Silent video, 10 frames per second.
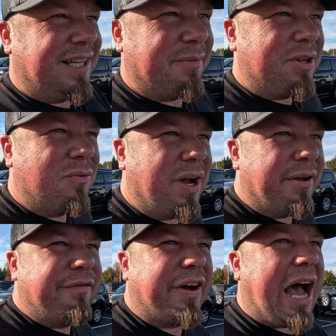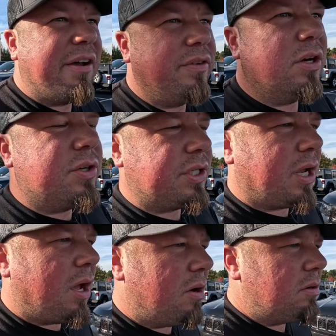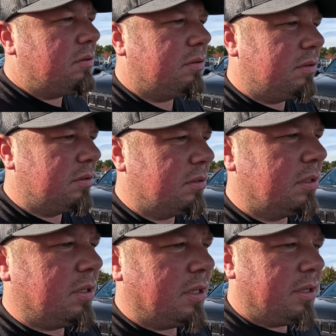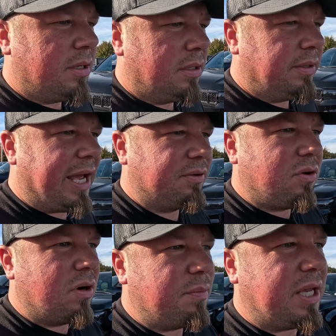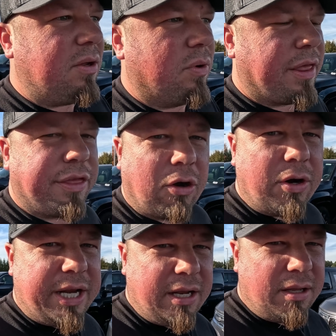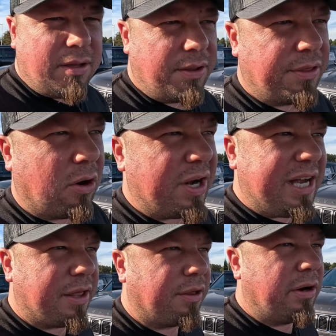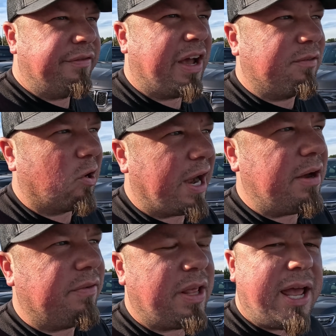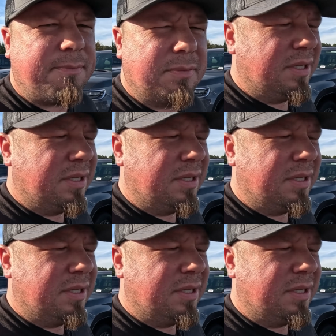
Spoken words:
I mean, what, 5 years ago, that was going to be what, 30 to 35 grand for that.